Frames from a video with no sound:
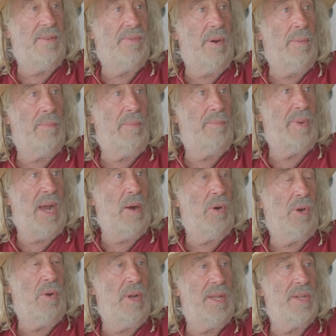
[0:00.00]
from power
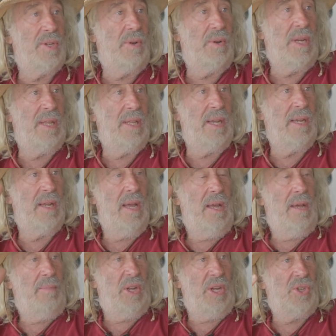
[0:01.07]
grids or anything,
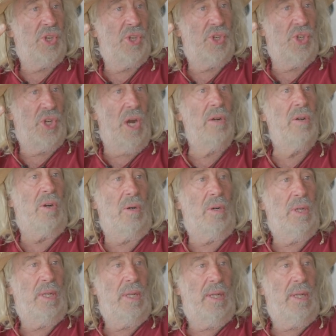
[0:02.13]
but it's a jungle.